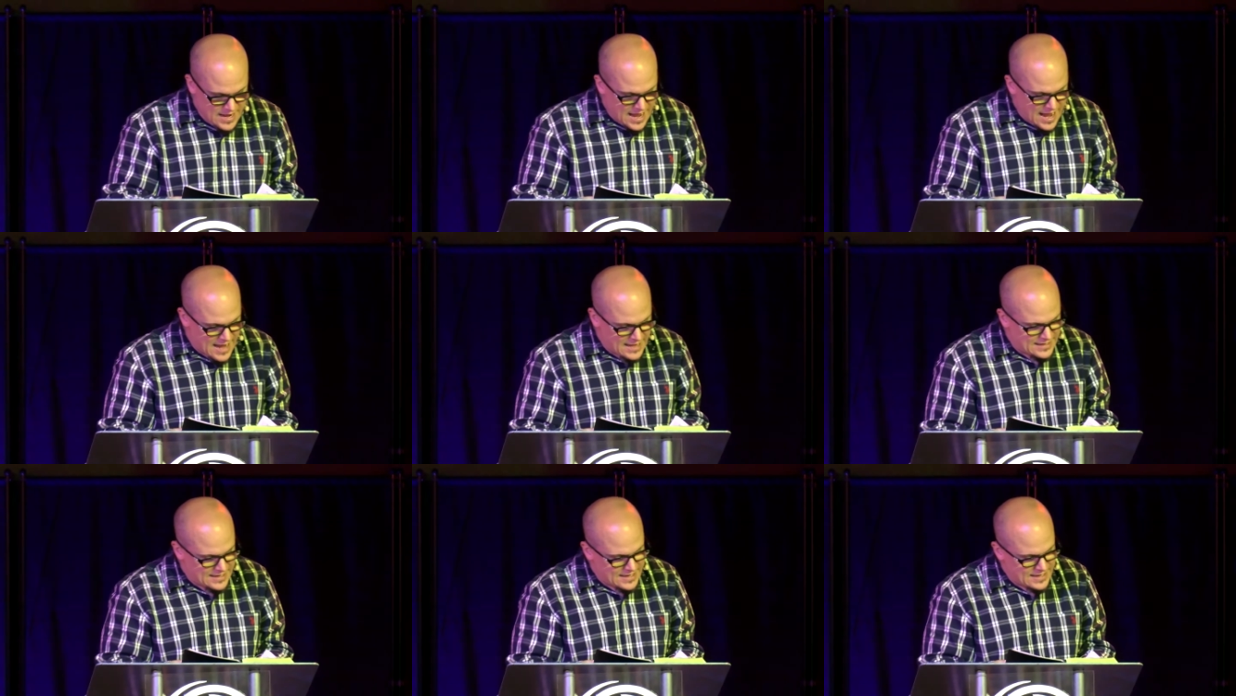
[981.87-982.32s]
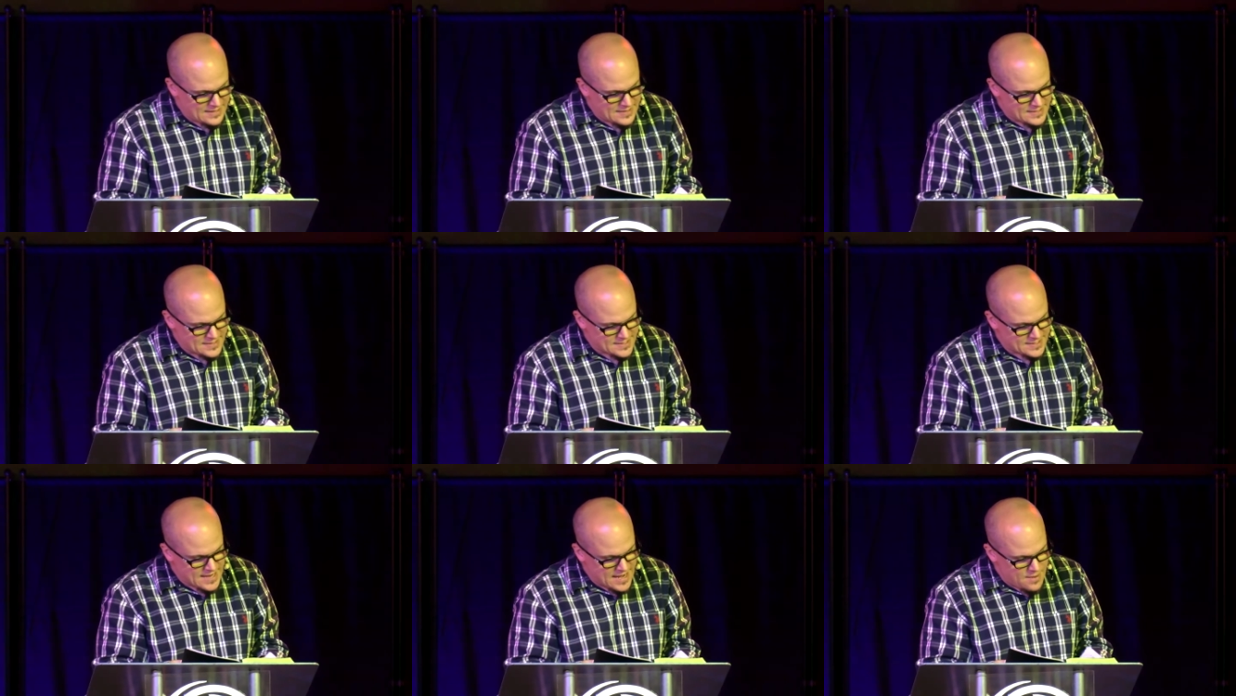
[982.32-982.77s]
And in
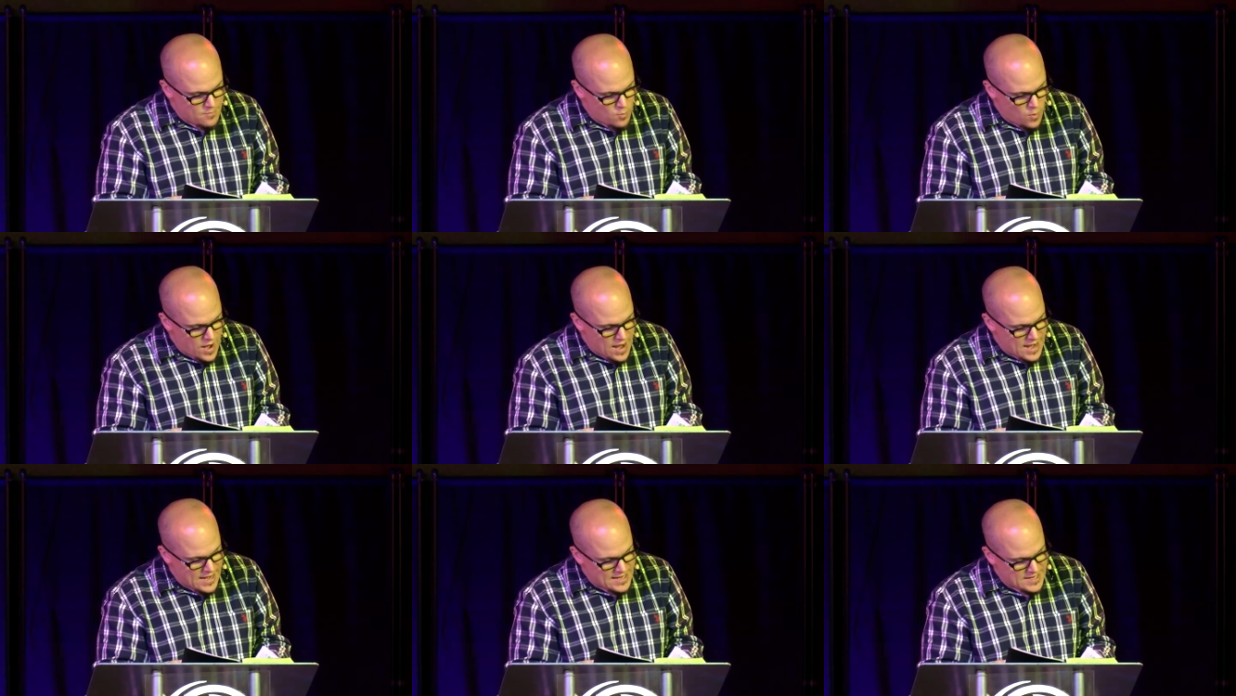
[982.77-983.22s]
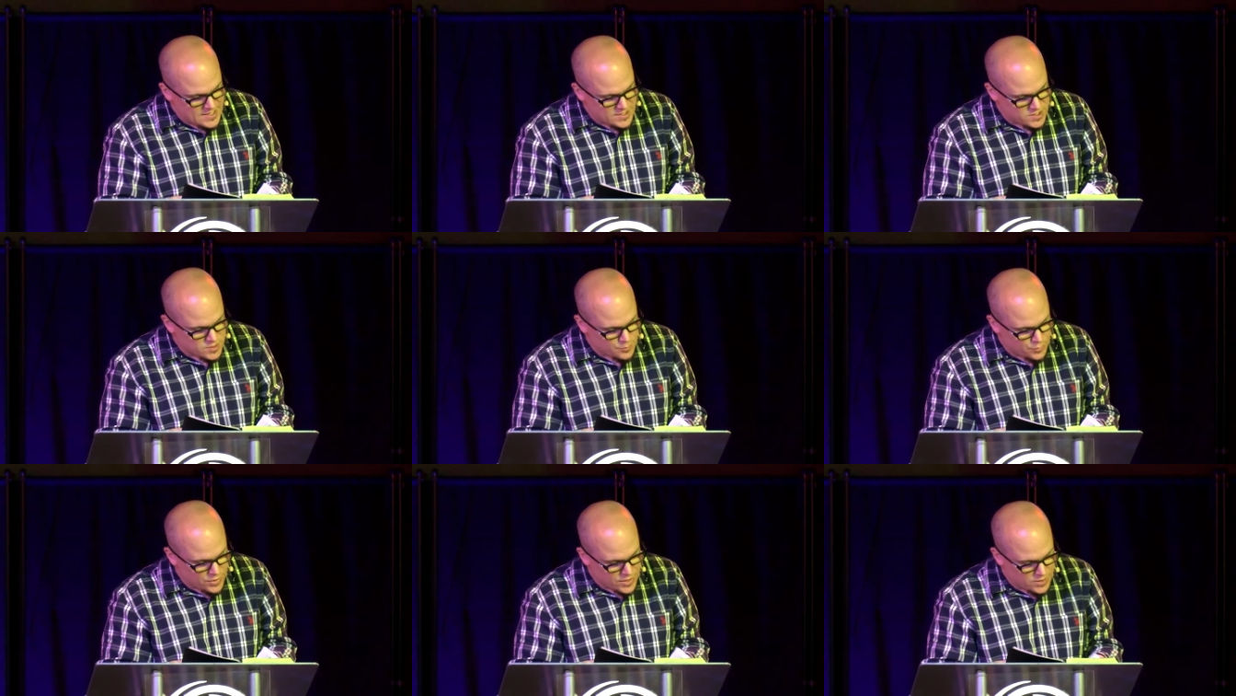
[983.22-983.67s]
the same way, he
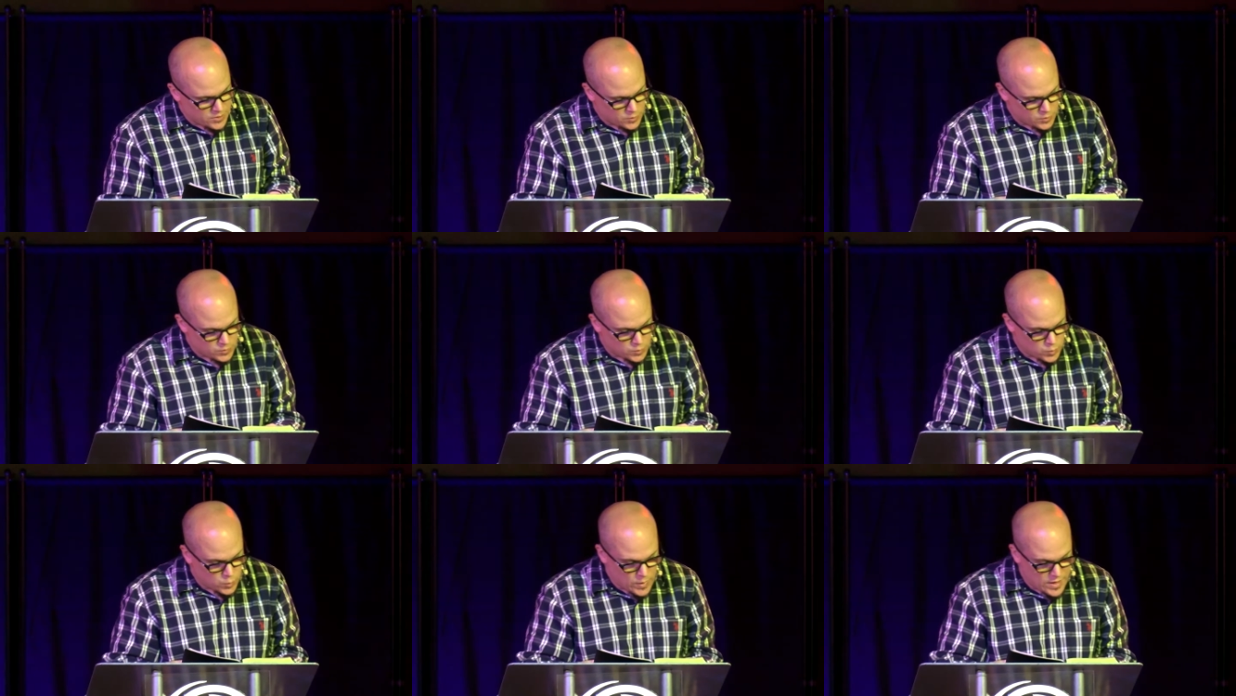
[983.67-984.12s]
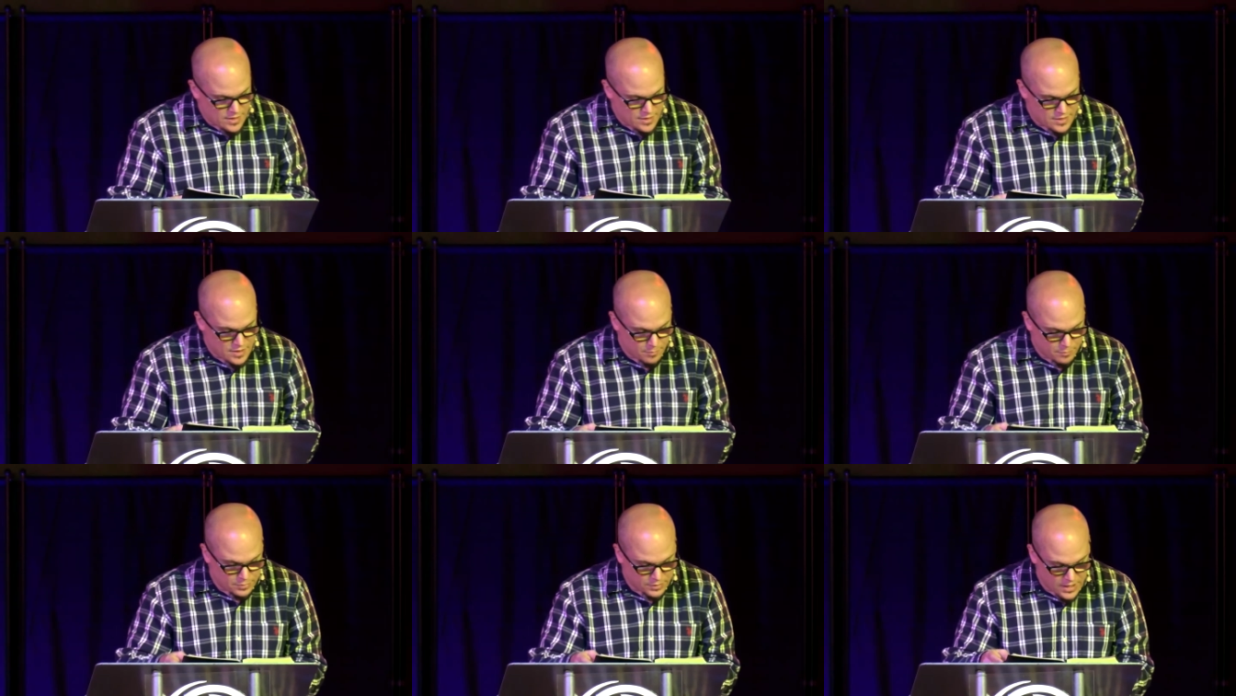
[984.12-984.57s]
sprinkled with
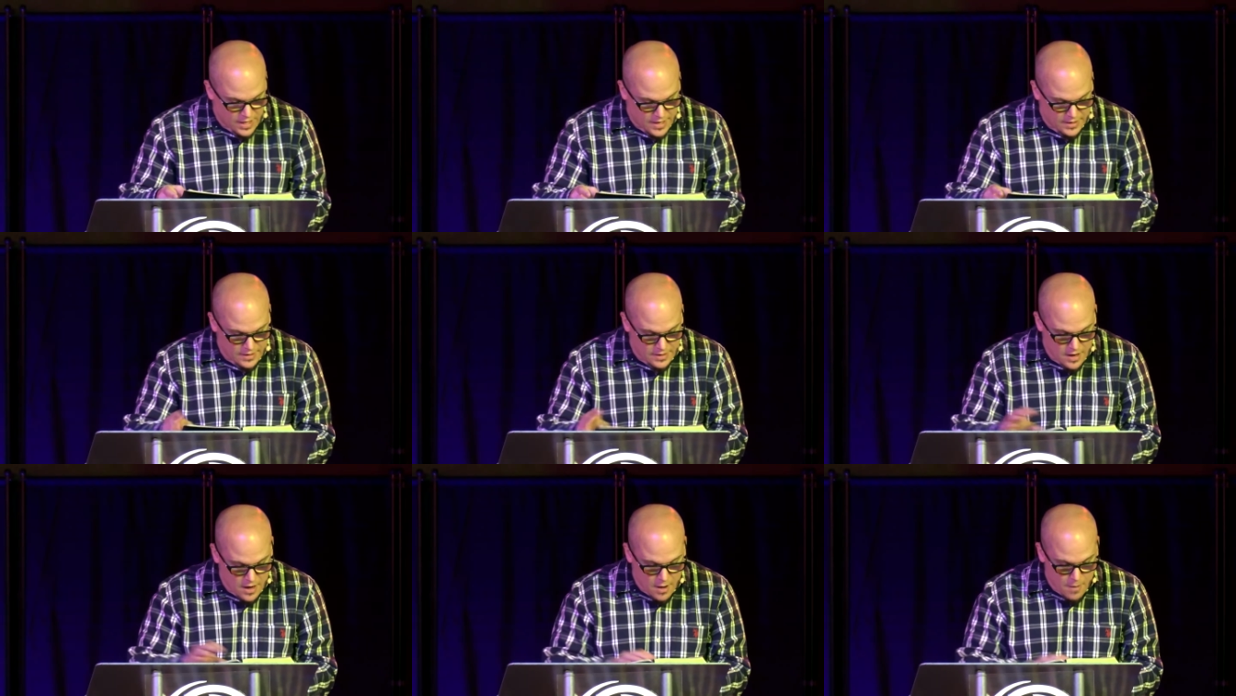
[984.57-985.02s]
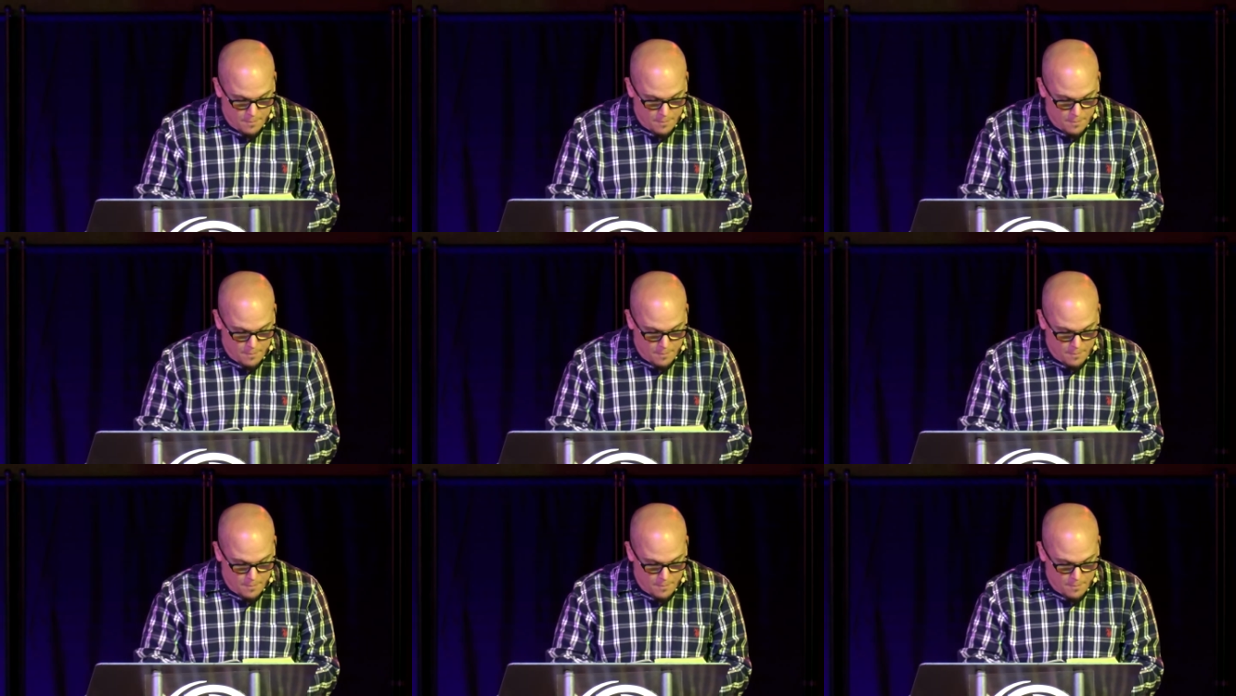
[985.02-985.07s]
the blood